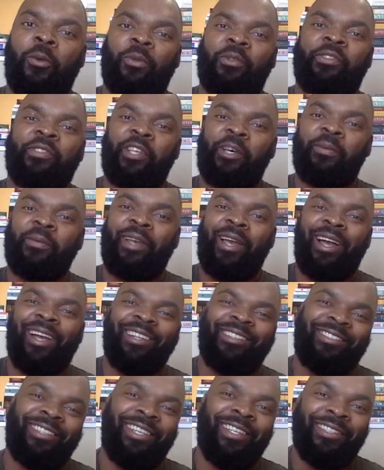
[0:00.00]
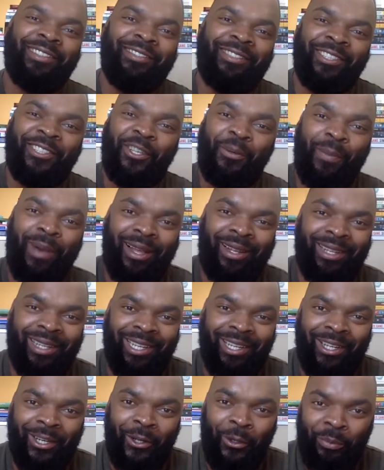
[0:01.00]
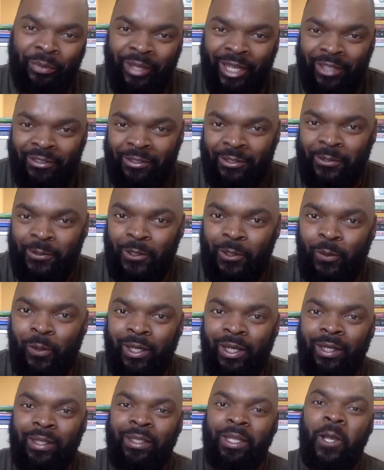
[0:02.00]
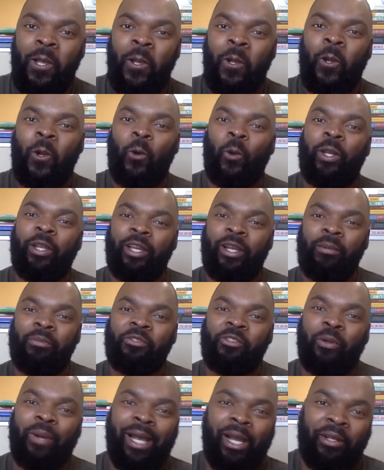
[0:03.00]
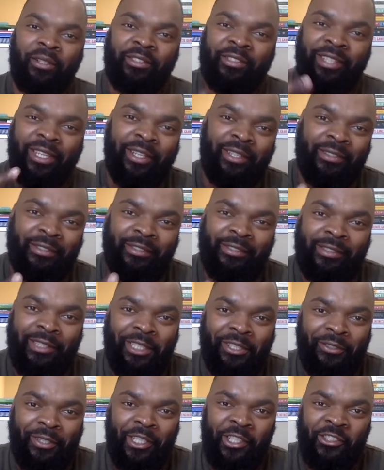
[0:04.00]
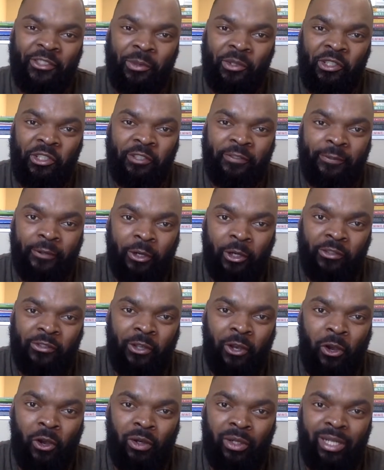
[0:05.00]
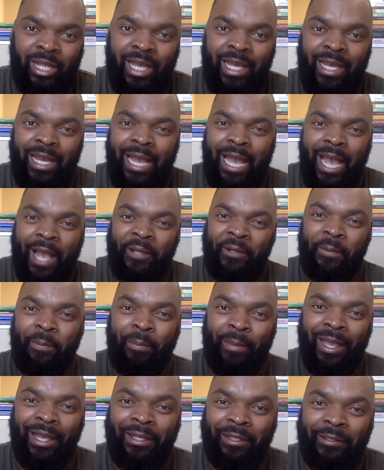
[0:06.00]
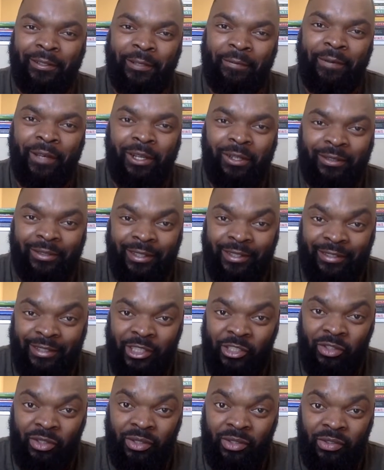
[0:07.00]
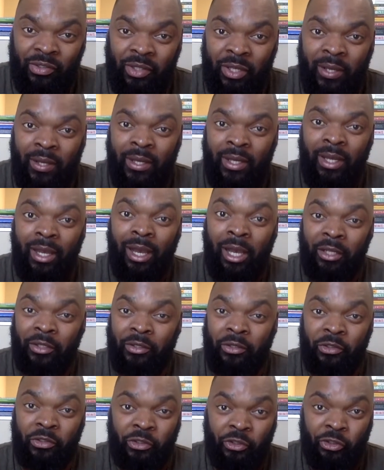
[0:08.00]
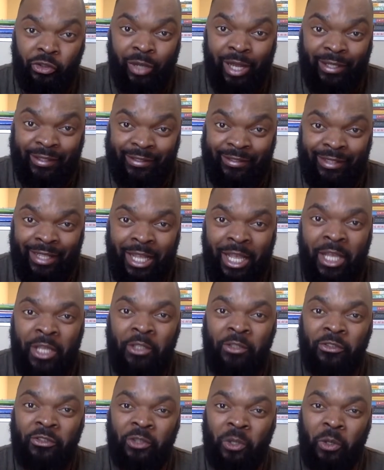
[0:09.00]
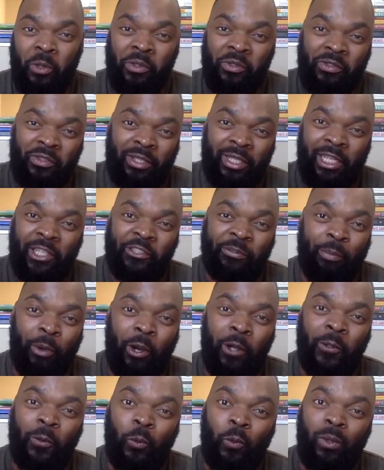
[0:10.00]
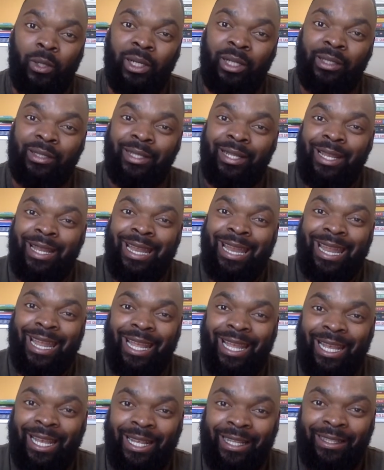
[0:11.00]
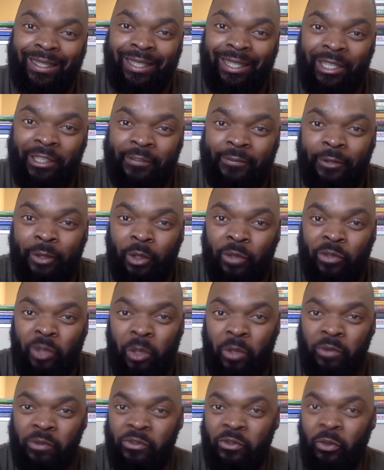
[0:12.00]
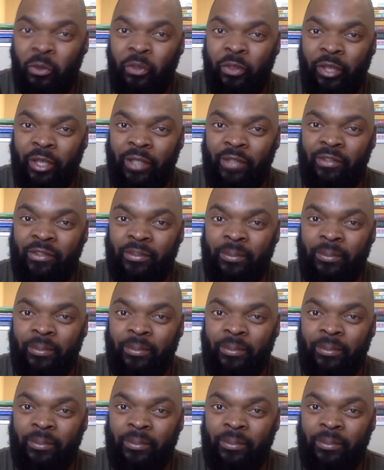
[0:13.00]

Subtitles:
up, guys? Dido Bala here. I hope you guys are doing well. Welcome to our second series, which is focused on how to make difficult decisions under stress. So today is part one, and it is focused on two things.